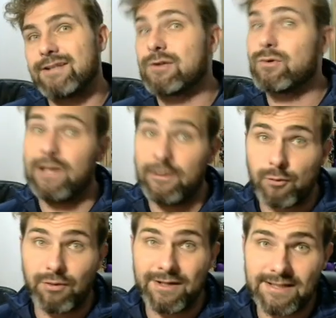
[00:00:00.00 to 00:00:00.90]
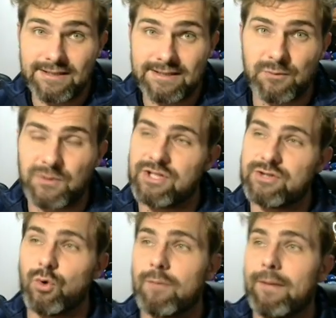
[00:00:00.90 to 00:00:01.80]
called Little Princesses, which is
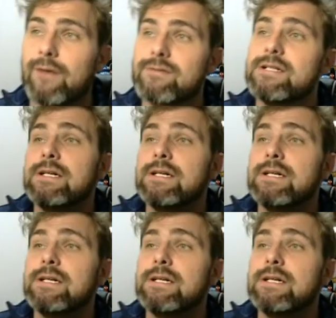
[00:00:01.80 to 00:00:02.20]
all about